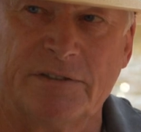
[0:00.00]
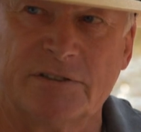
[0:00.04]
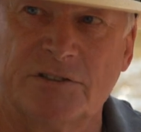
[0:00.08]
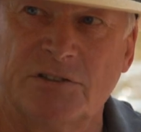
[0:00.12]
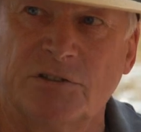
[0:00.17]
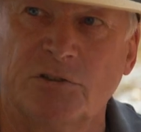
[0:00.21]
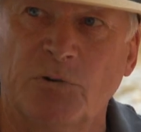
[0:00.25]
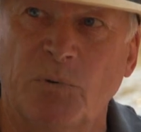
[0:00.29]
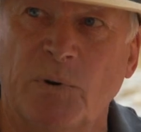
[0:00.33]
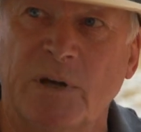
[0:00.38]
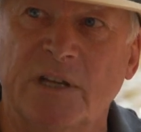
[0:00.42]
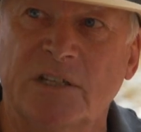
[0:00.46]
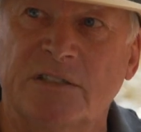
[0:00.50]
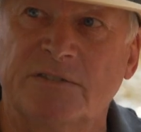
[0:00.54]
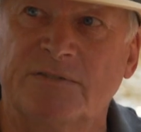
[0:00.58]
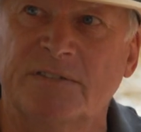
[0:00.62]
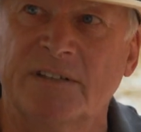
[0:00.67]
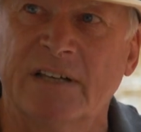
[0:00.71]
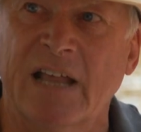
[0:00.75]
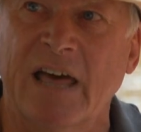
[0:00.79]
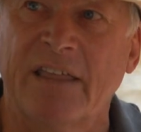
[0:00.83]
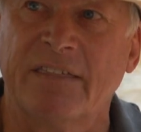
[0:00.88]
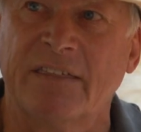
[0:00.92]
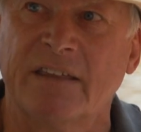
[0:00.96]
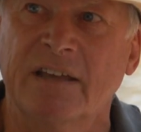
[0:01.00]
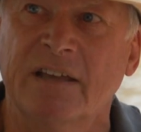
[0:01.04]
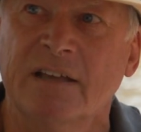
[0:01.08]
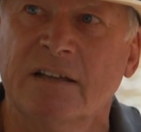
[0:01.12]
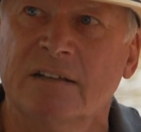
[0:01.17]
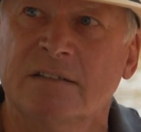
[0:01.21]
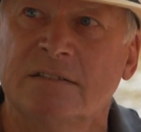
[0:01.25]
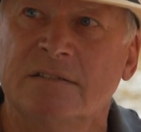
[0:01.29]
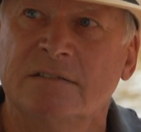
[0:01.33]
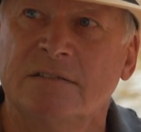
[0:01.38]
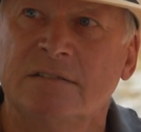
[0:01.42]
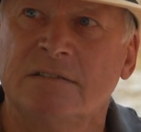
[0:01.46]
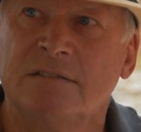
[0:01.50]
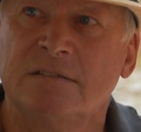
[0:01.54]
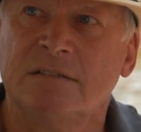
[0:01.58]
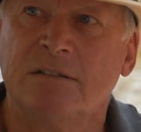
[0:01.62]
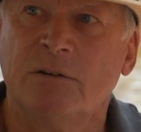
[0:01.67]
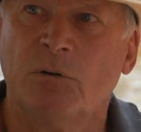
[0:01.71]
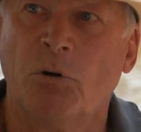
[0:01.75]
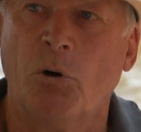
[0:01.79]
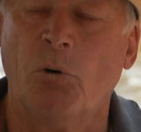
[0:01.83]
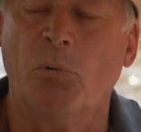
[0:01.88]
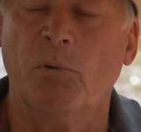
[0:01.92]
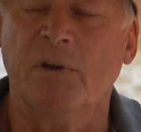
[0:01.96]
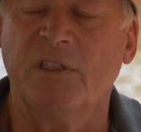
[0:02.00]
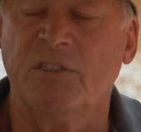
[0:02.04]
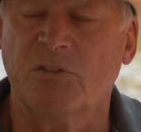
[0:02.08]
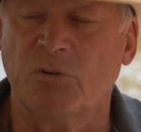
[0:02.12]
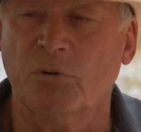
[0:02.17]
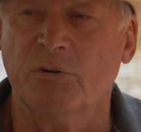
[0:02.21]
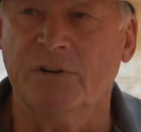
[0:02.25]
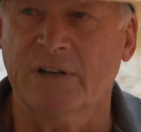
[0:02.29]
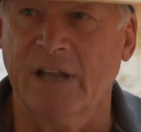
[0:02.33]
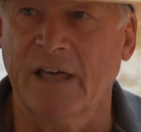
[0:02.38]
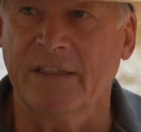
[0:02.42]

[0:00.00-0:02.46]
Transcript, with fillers: for 2 weeks for nothing, or we thought